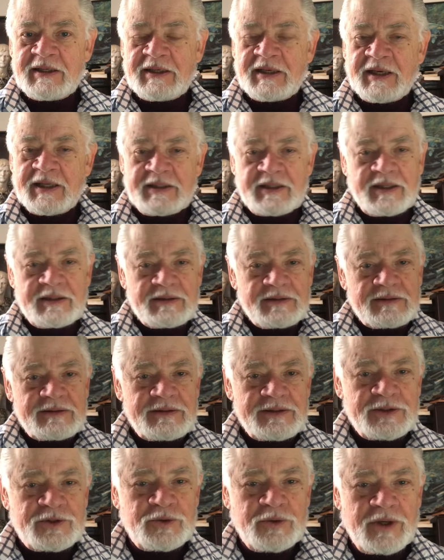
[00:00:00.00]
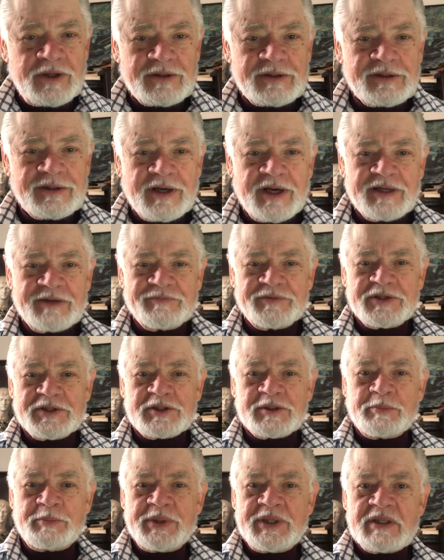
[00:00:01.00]
And then the drunk kind of
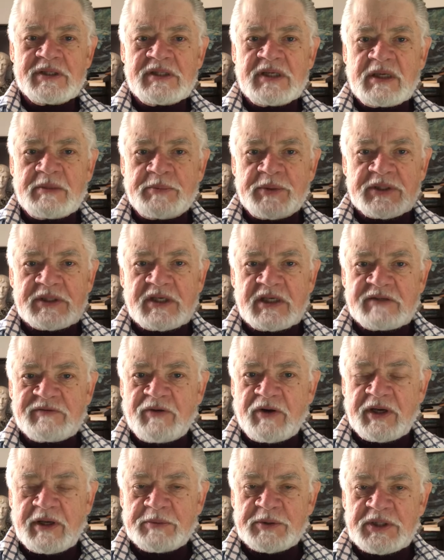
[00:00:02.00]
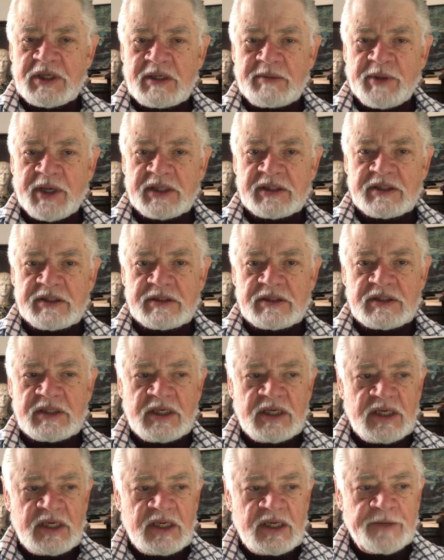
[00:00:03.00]
disappears. Oedipus gets very upset about this,
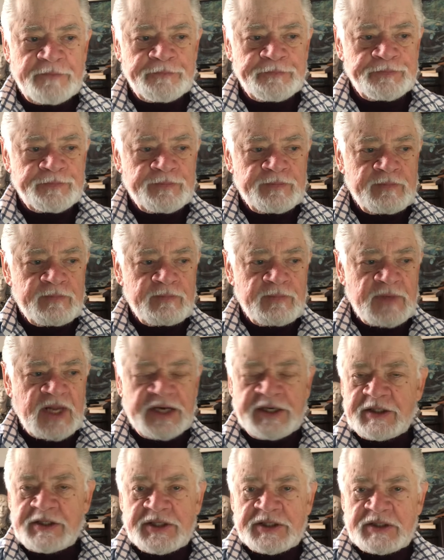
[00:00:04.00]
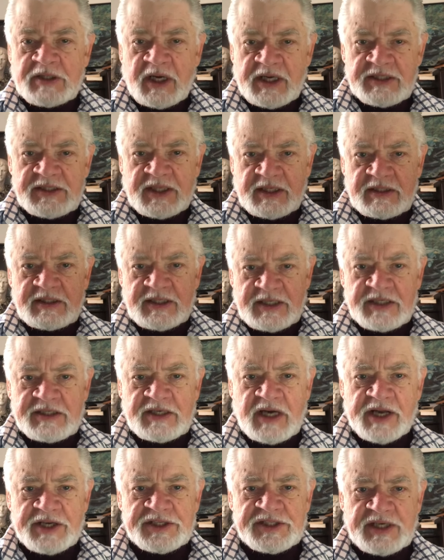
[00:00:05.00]
and he decides that he's
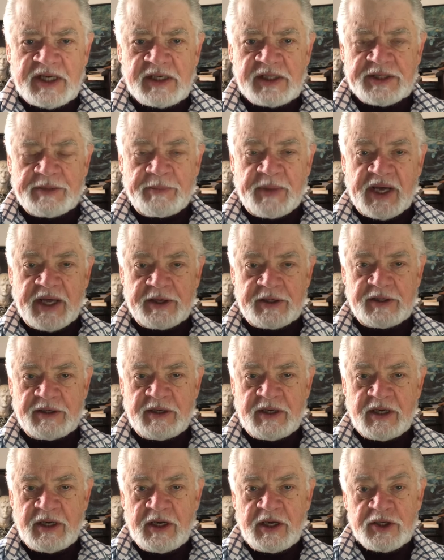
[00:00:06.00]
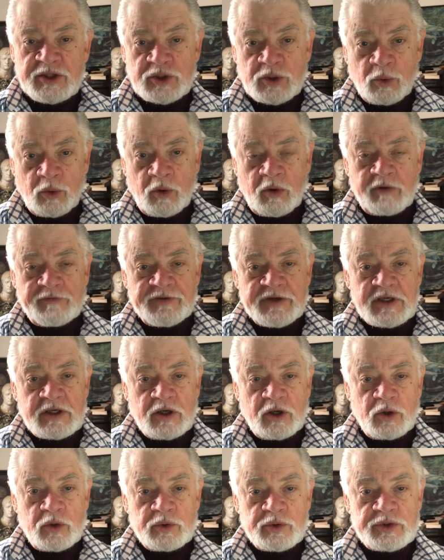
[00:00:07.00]
got to settle the matter. So off he
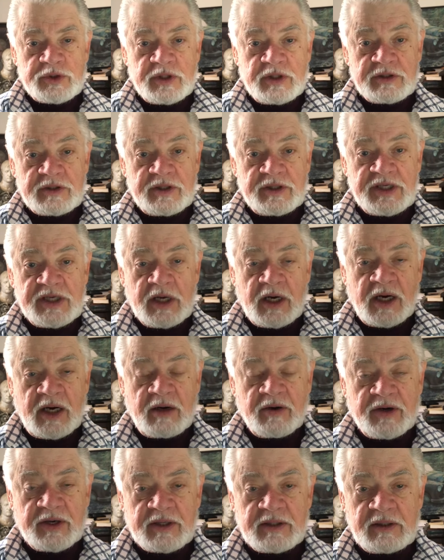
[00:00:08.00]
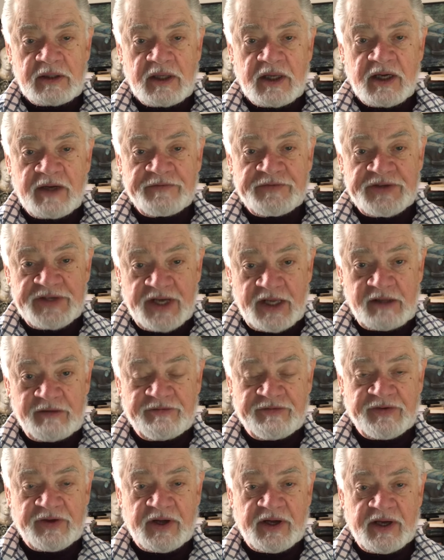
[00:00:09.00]
goes to the Oracle of
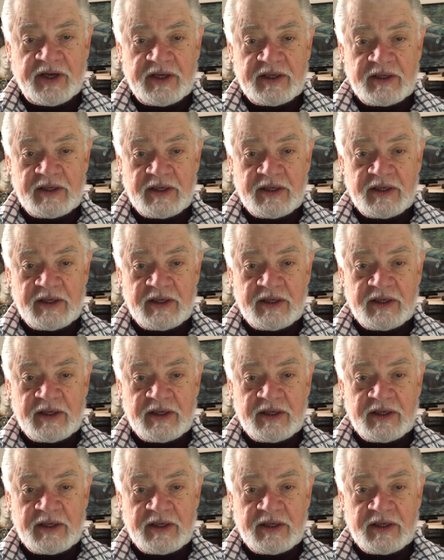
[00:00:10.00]
Delphi.